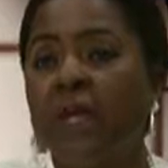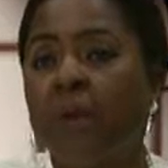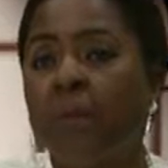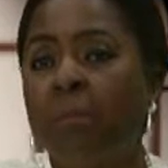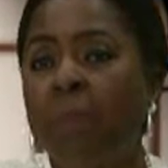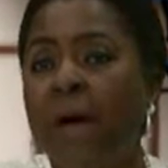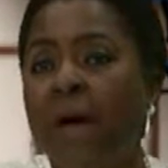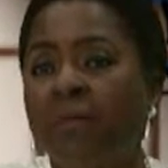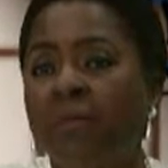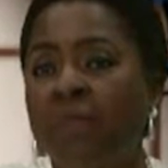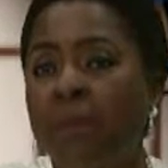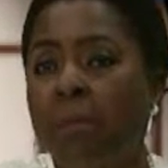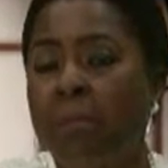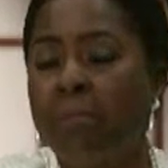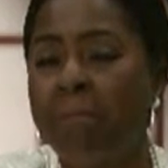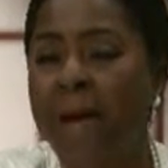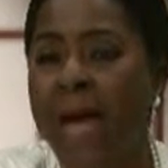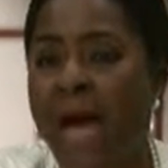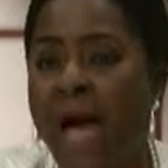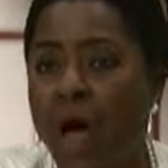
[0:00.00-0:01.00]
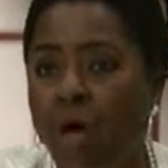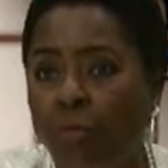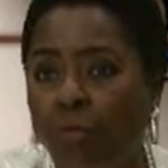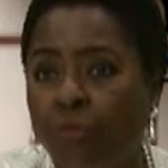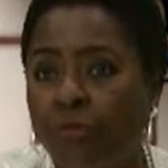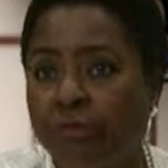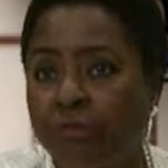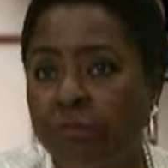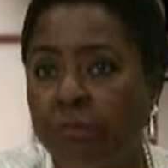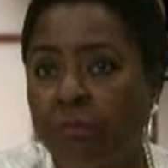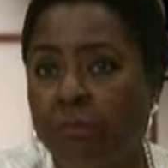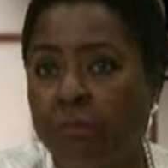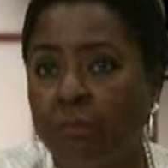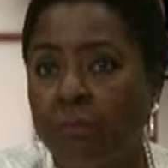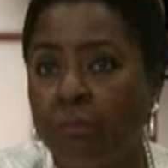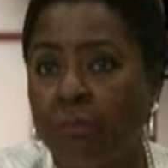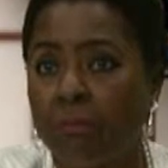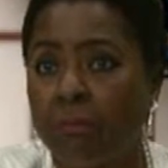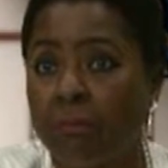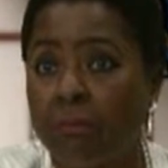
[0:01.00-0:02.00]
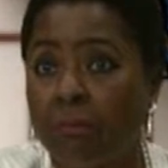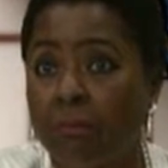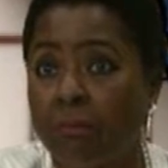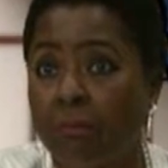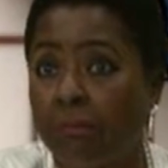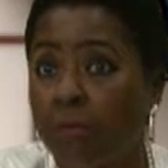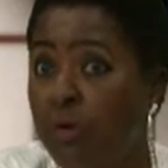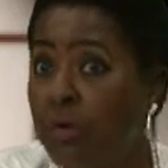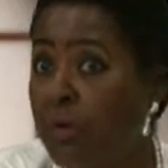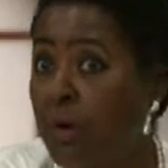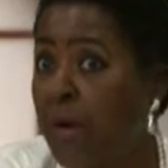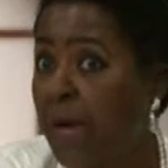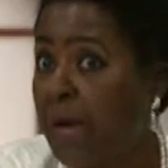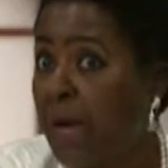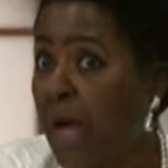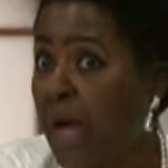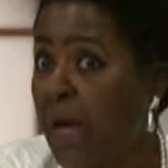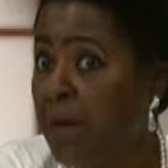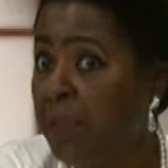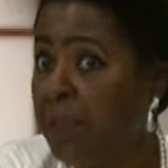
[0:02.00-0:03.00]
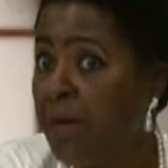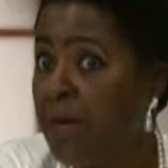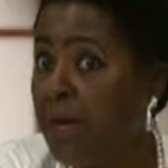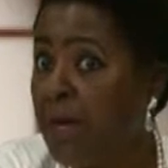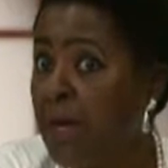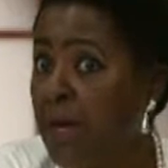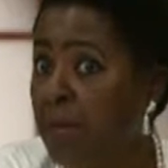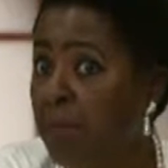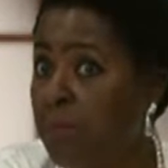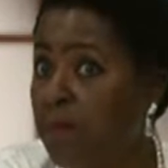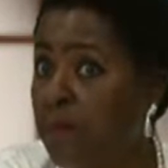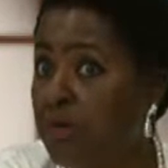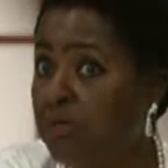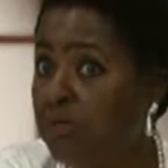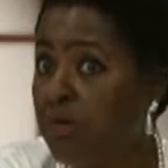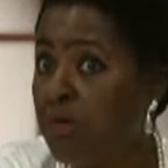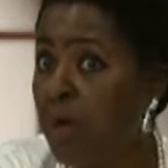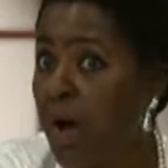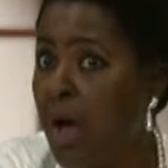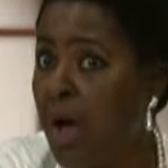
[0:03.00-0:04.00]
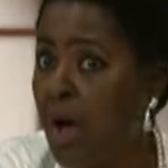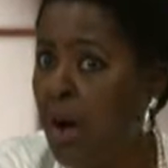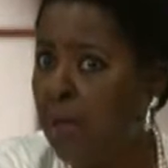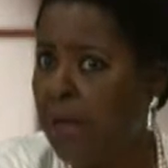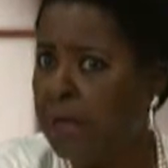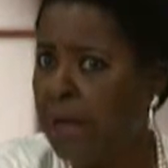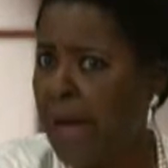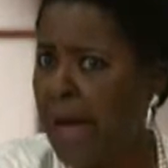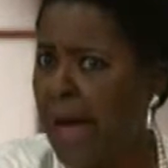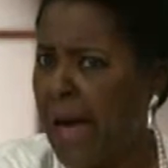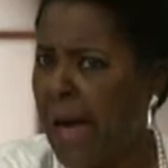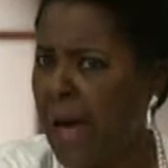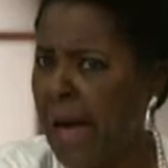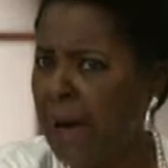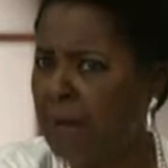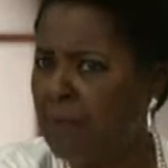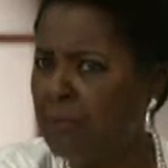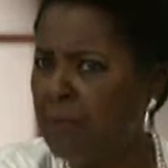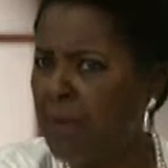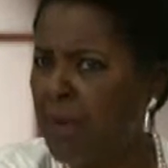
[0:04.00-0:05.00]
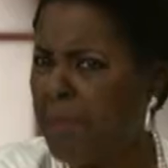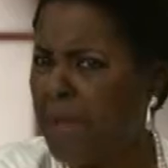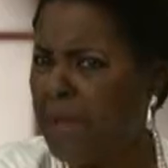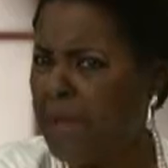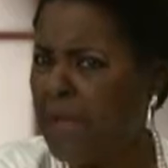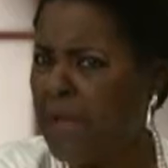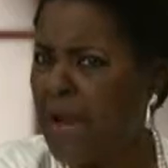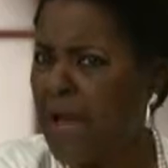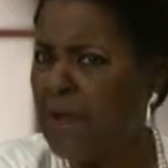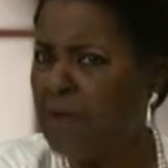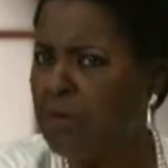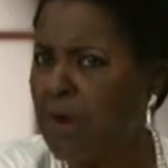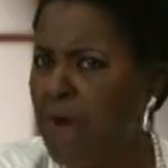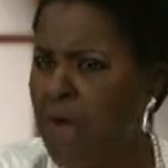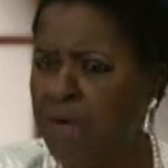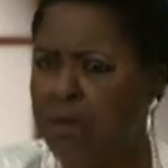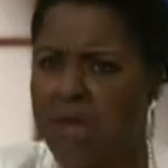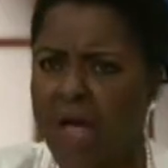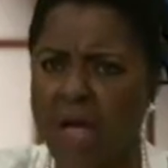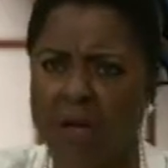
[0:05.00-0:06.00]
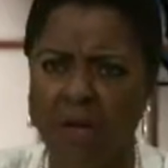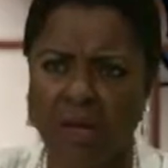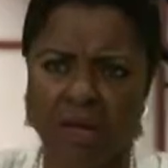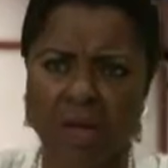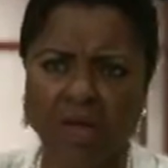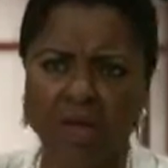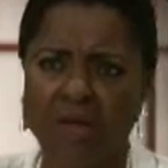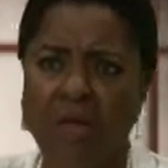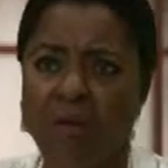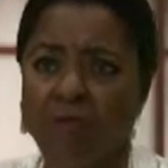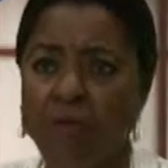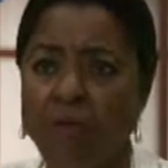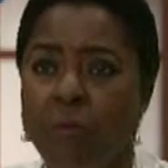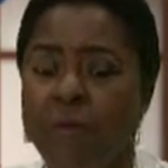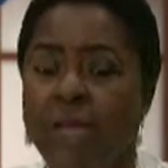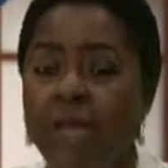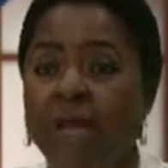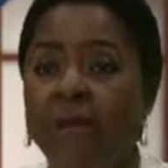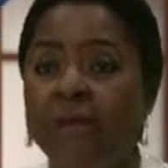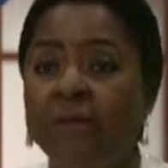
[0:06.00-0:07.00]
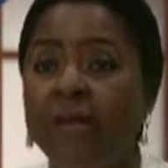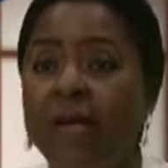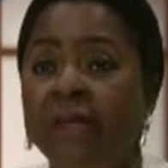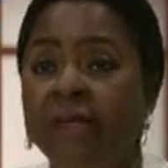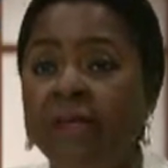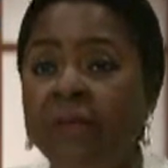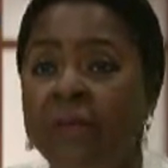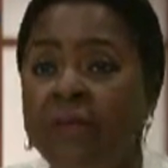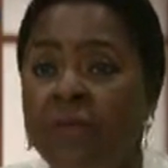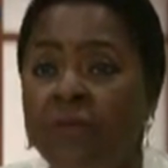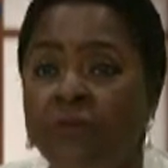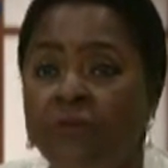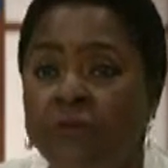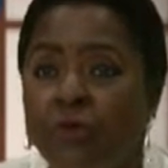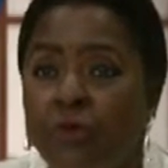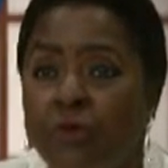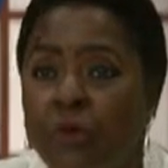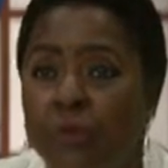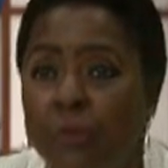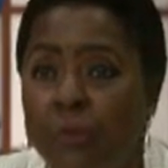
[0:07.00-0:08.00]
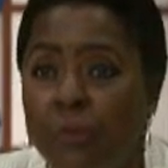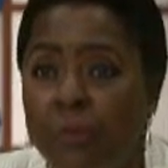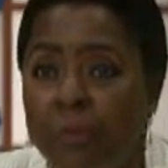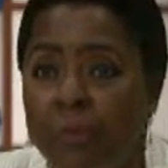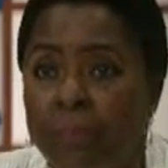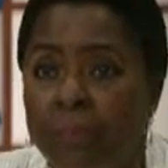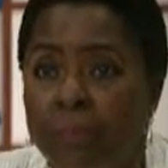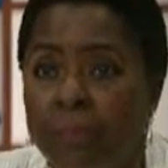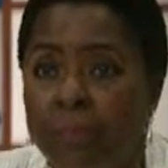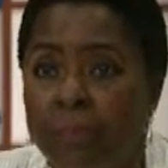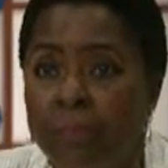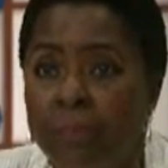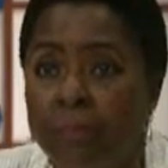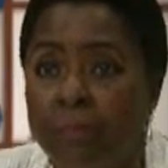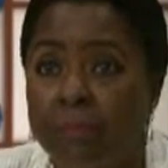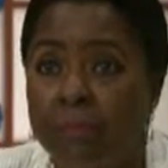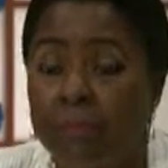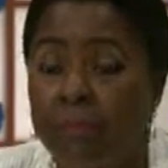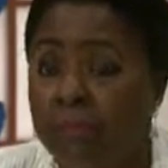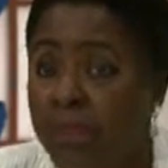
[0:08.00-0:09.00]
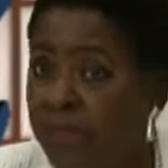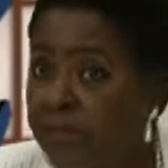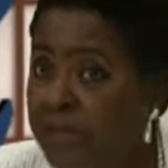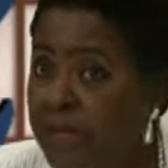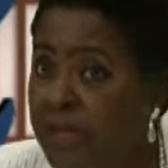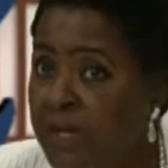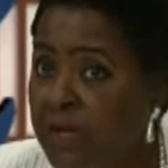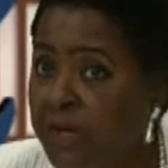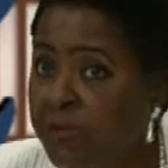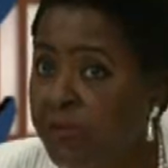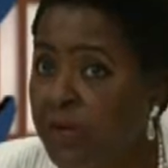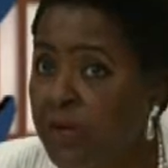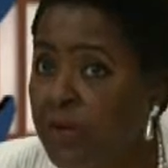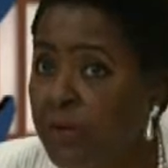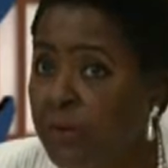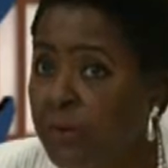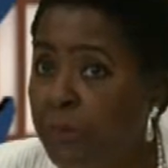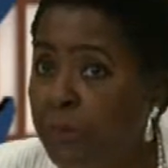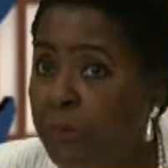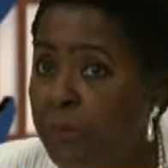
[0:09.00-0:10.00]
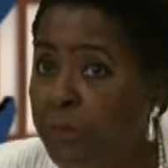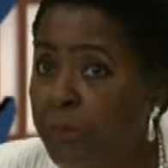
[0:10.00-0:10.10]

about the mouse. You know, like IBM and Xerox. I don't know about that. I don't know. That's not for me. Yes, it is for you. Yes, it is for you.